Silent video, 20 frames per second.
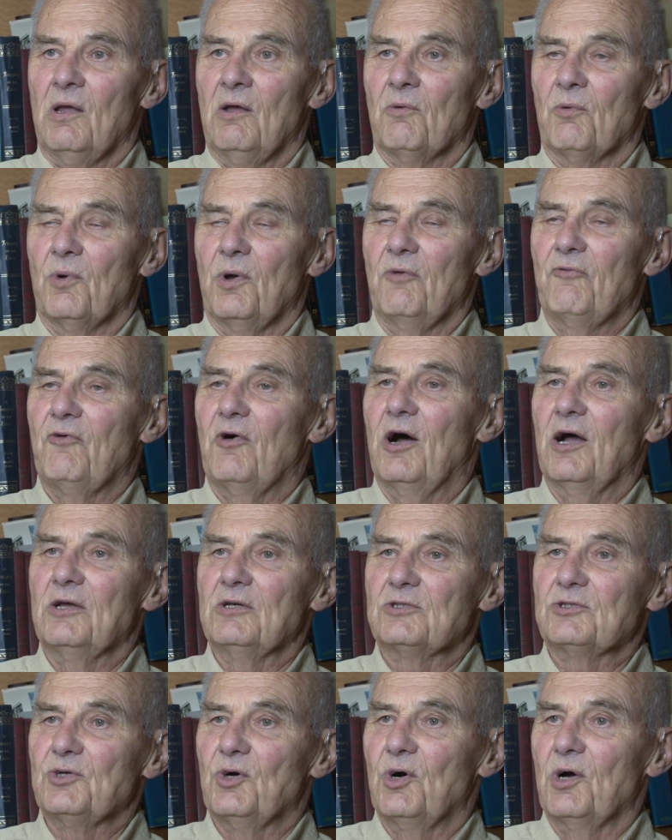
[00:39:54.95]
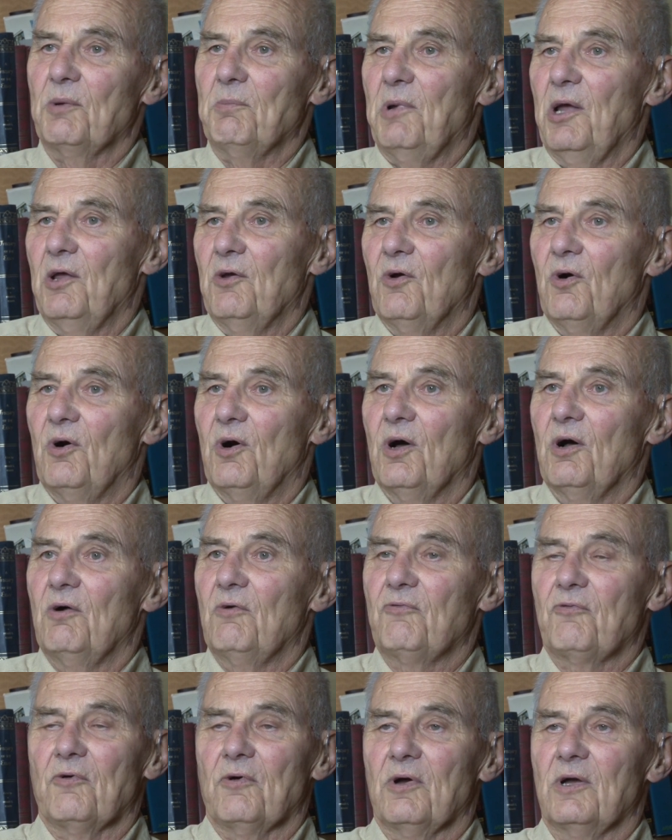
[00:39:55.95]
refined soybean oil,
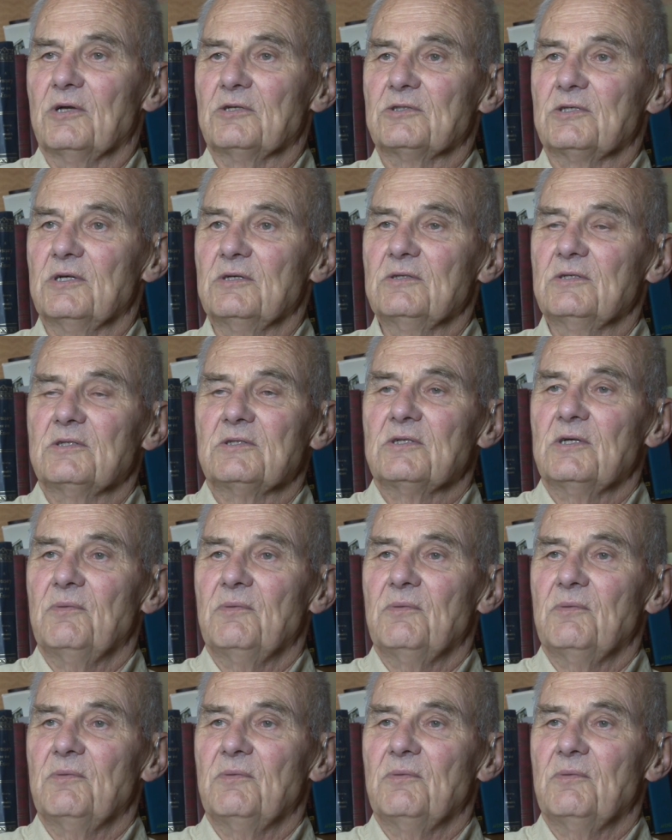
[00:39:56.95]
for instance.